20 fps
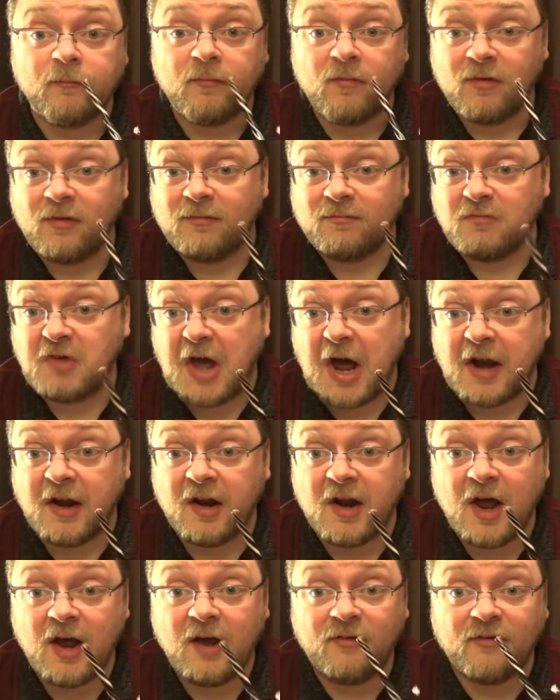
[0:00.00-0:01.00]
It's kind
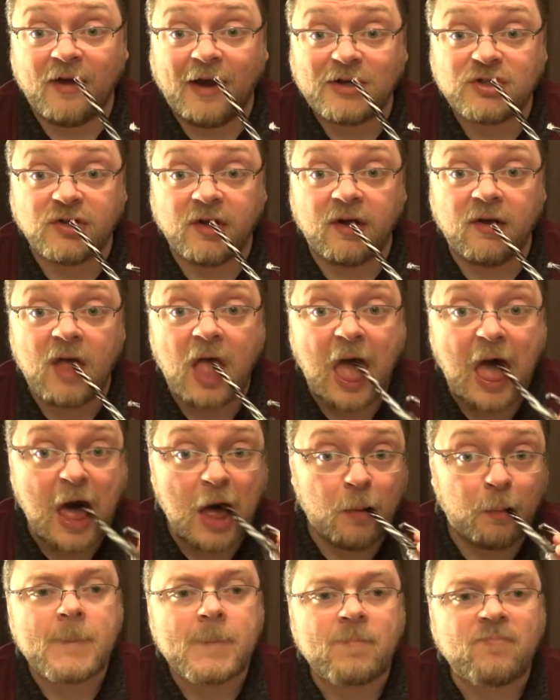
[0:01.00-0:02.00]
of nice, actually.
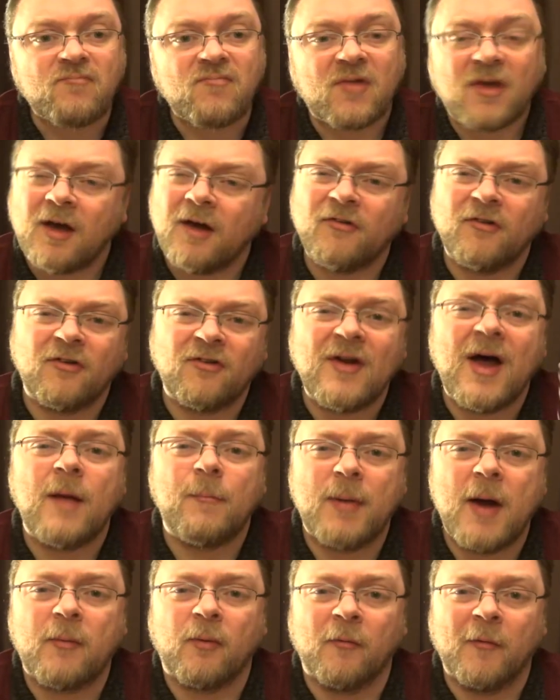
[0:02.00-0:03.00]
Because it's
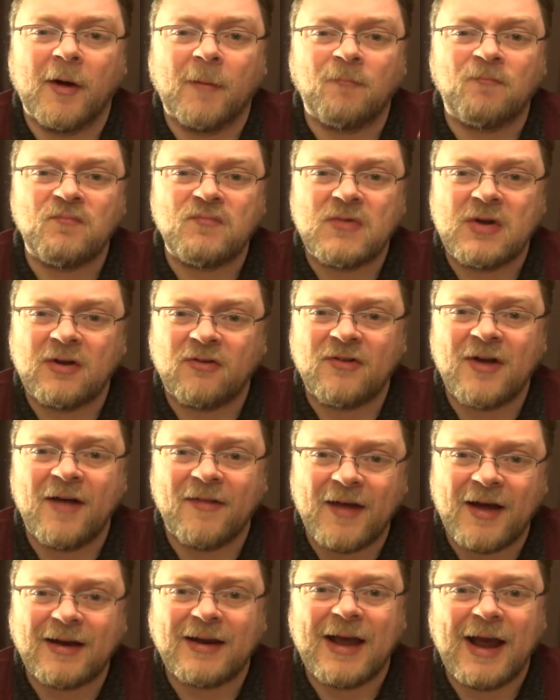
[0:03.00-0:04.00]
not peppermint. It's
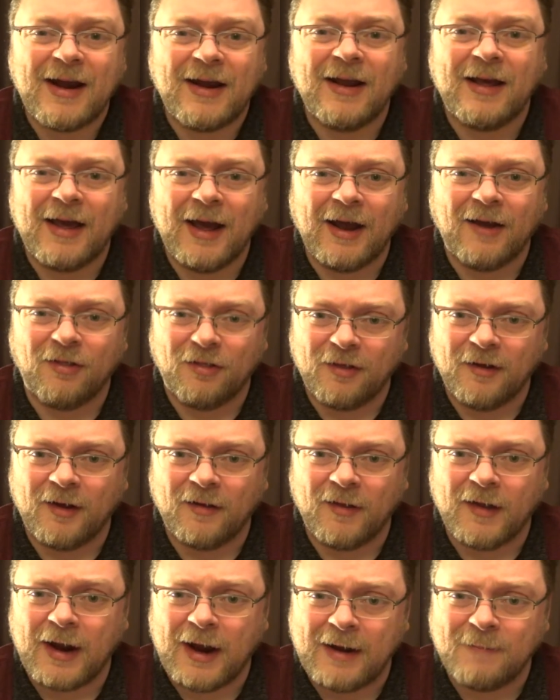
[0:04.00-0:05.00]
not that candy cane
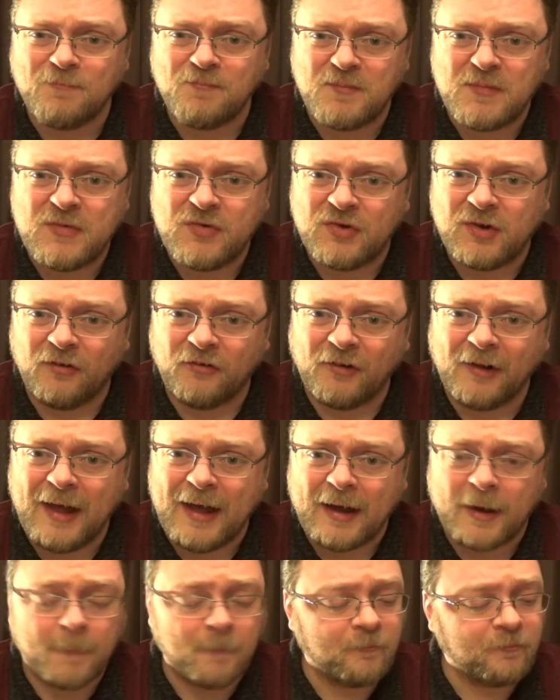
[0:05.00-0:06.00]
thing that I
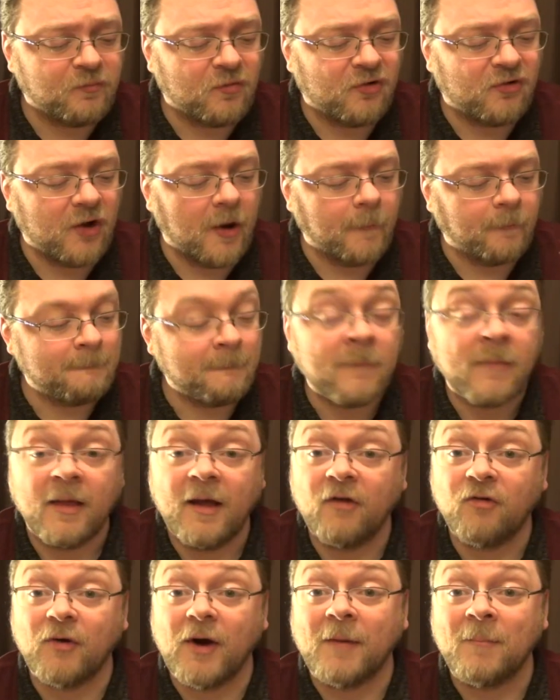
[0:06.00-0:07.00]
dislike. So,
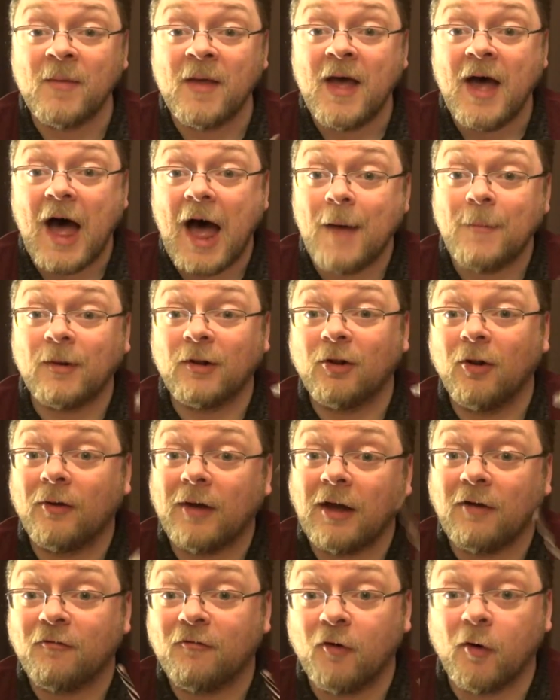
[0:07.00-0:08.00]
that's alright. I've been
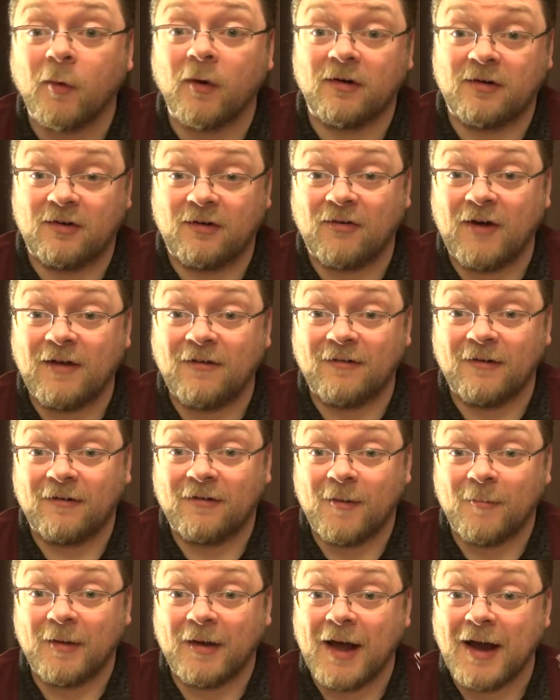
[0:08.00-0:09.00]
looking forward to tasting
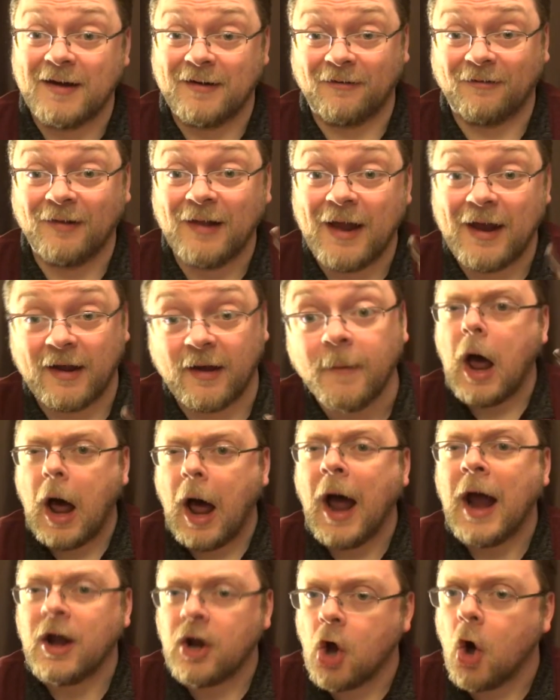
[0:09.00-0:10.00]
something I dislike.
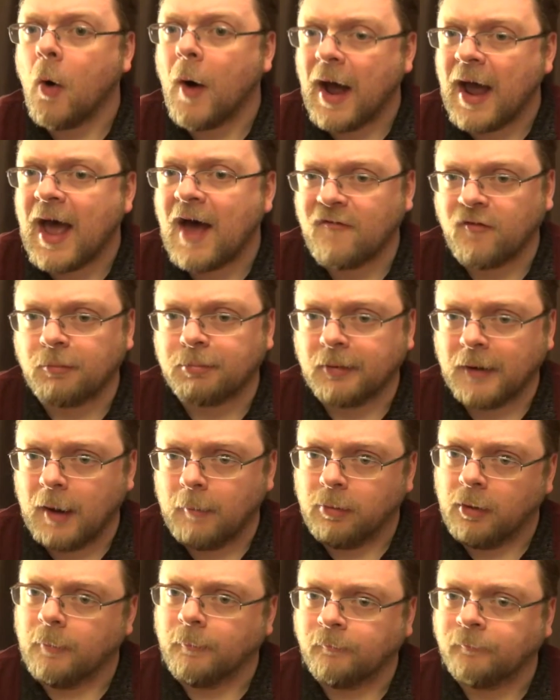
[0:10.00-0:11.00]
I know I have a
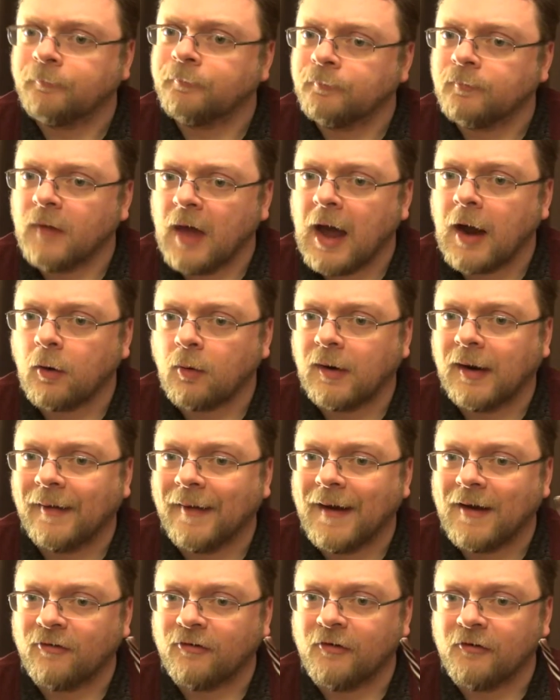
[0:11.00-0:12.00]
problem. I
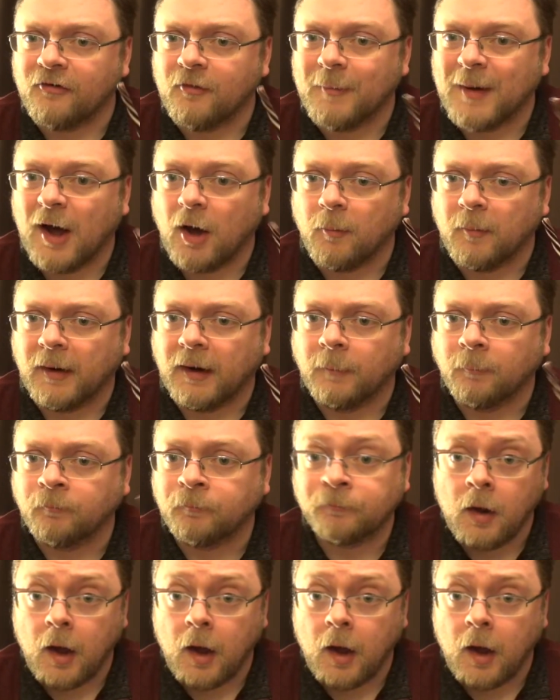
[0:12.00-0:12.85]
realize this about me.